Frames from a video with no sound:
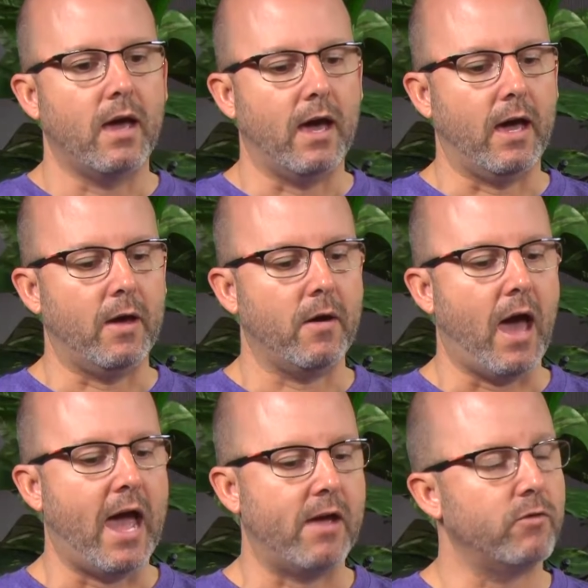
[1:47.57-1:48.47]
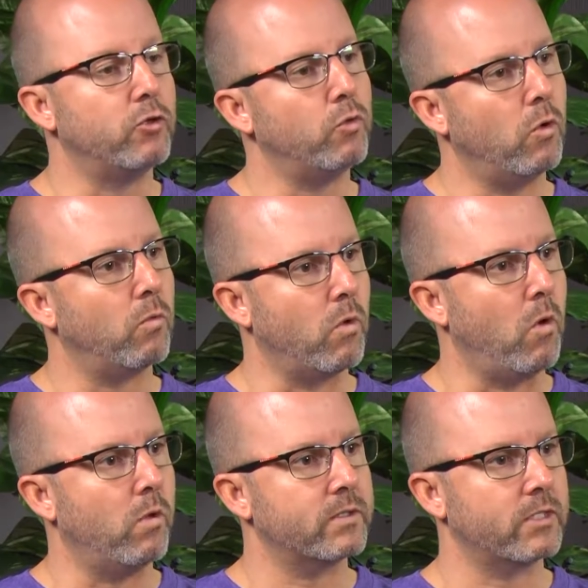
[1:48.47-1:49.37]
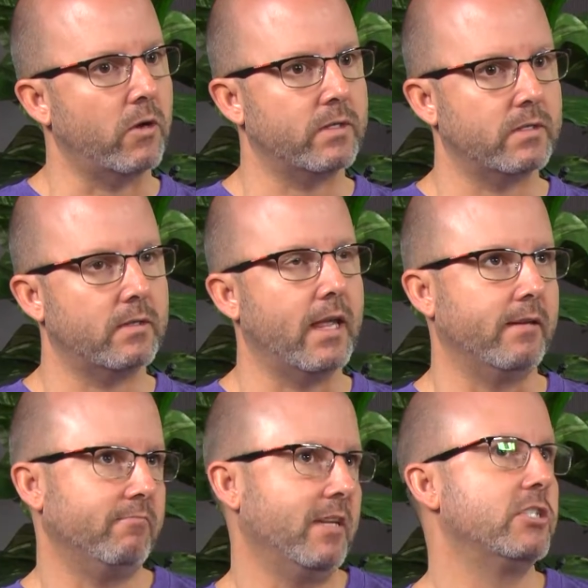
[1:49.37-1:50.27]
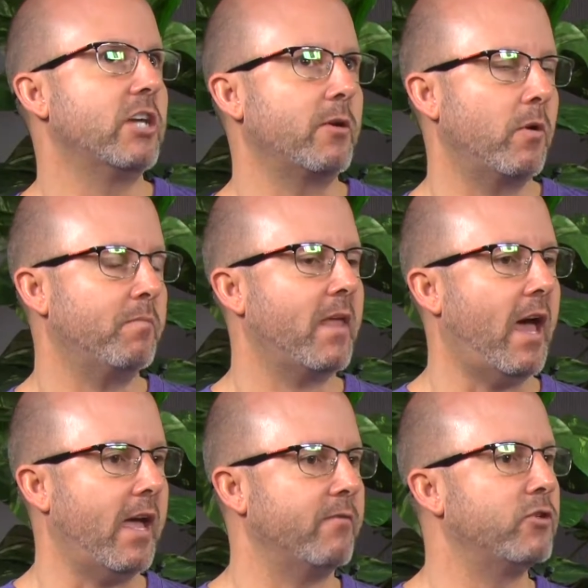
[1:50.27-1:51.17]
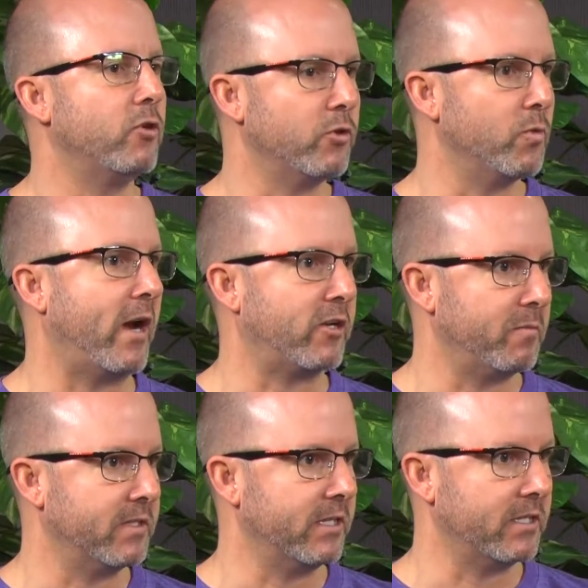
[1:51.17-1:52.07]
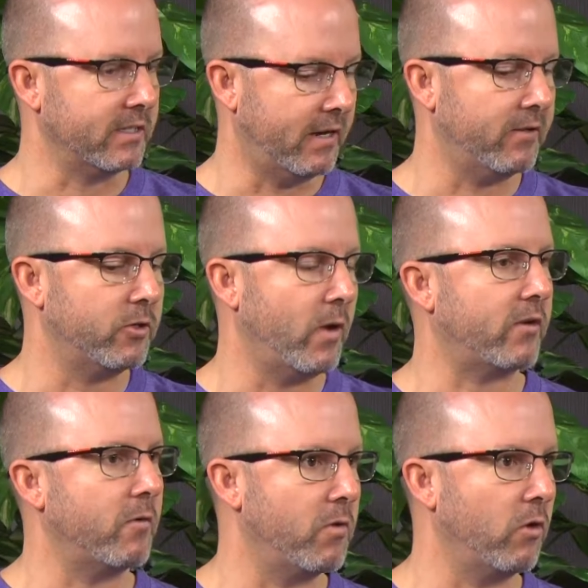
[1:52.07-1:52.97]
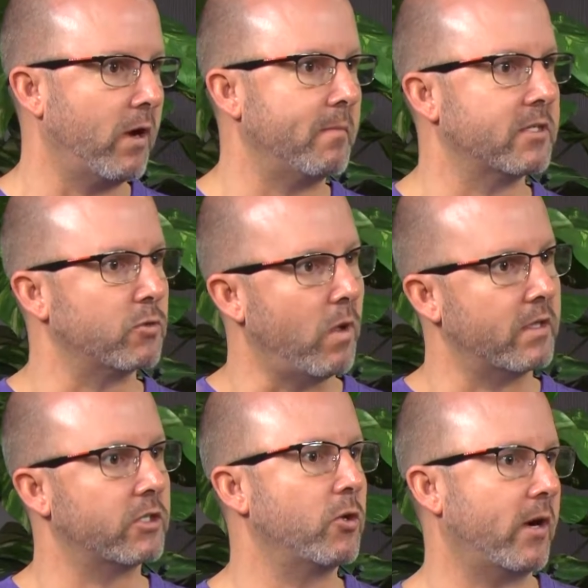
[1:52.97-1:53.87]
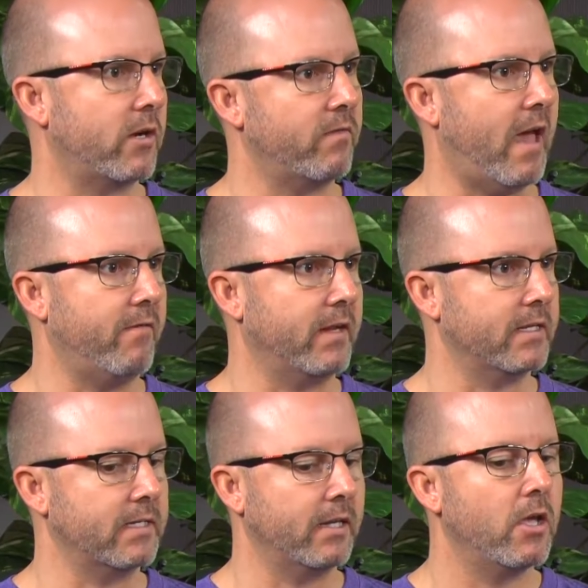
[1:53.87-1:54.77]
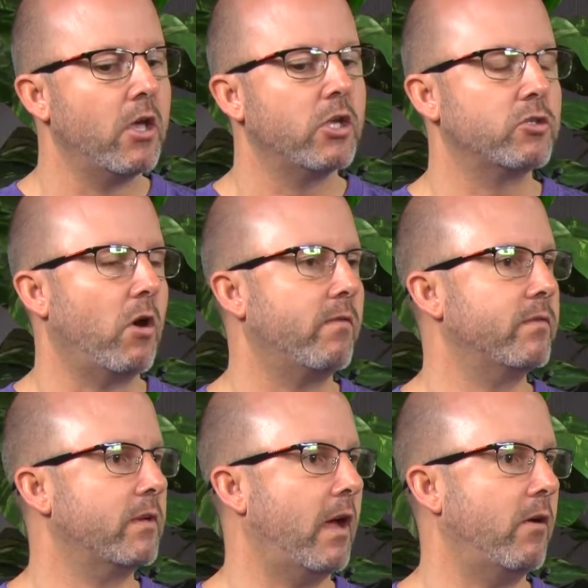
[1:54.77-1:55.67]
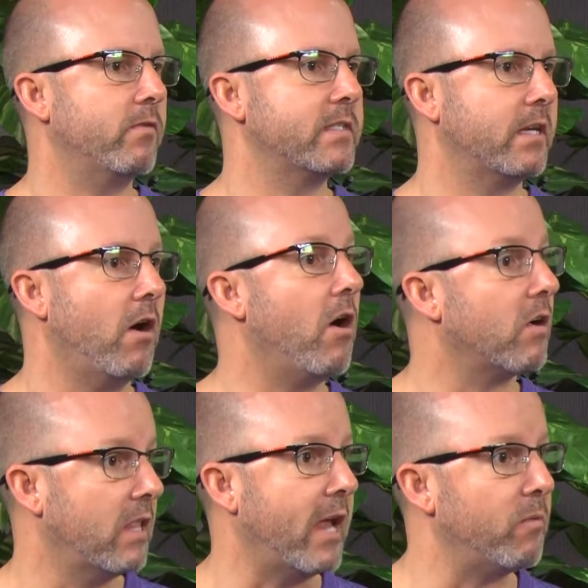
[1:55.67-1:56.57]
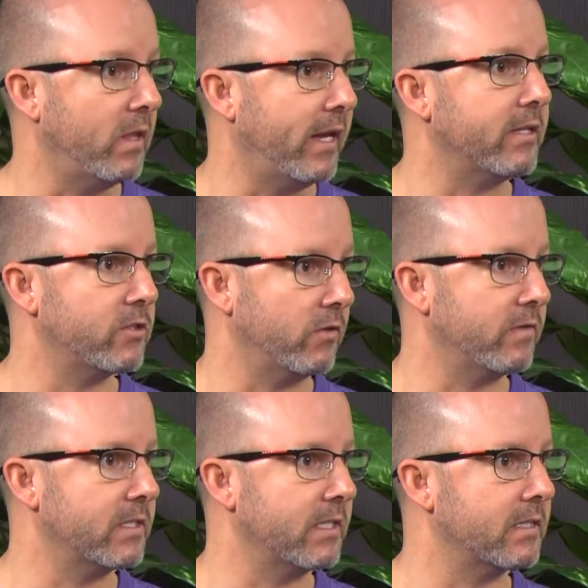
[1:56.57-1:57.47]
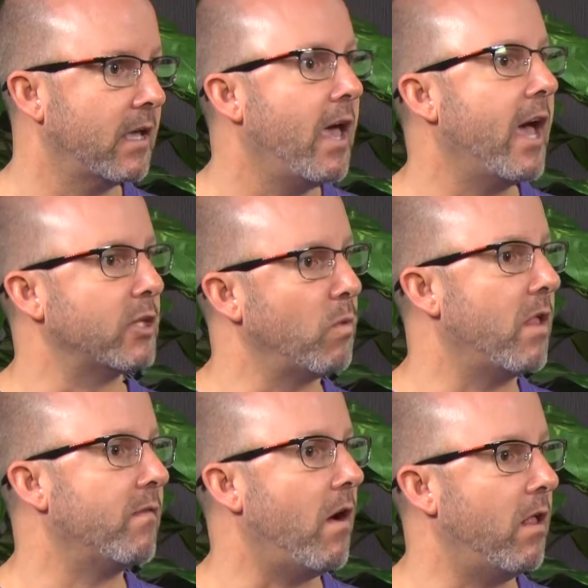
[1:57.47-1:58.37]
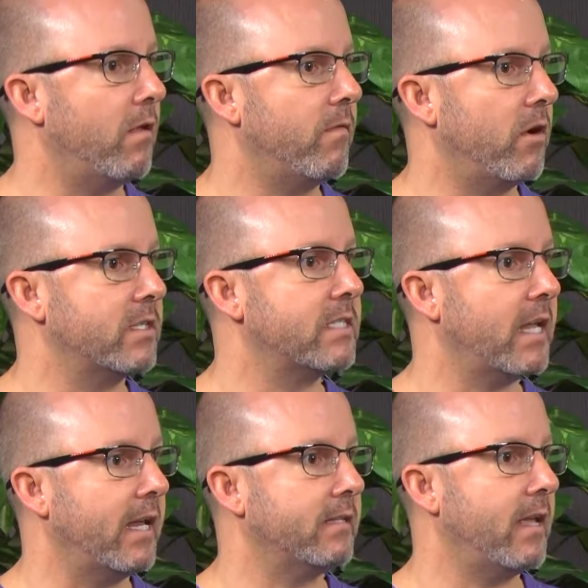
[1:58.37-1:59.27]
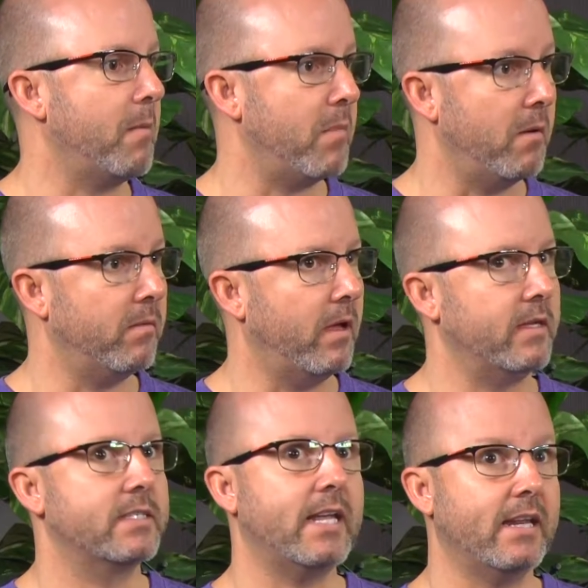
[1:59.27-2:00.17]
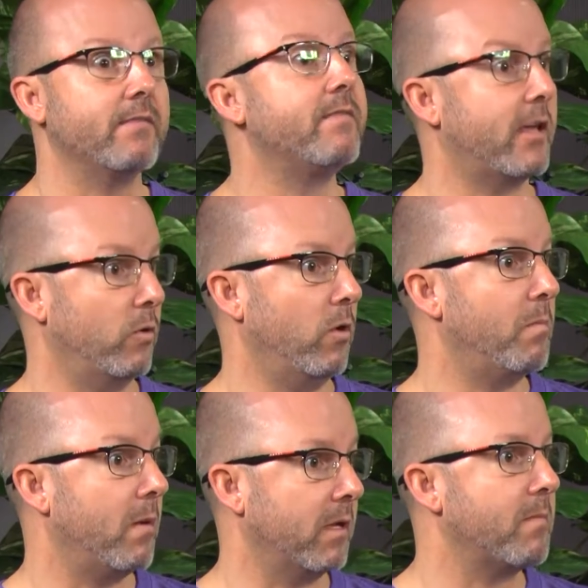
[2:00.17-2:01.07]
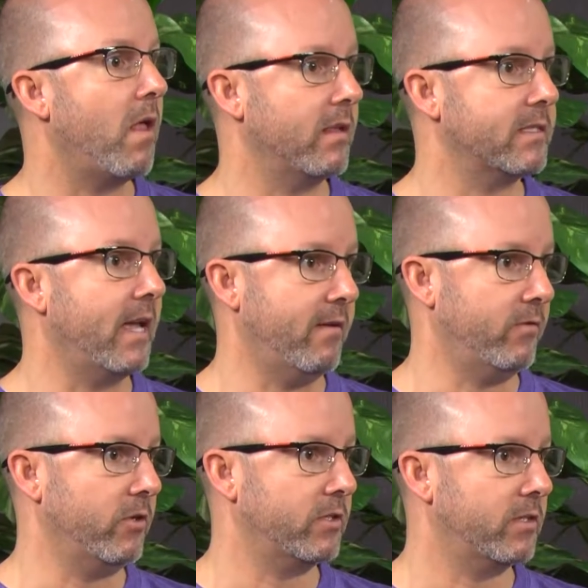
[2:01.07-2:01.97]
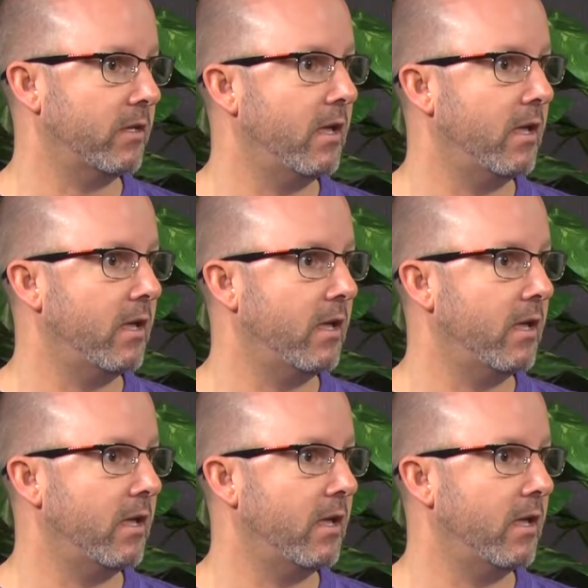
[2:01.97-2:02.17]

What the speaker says: I have a dual role, so in general, I have two director positions. I have the Director of Programs as well as the Director of Advocacy. So I oversee all client-related services as well as all of our state and federal public policy efforts.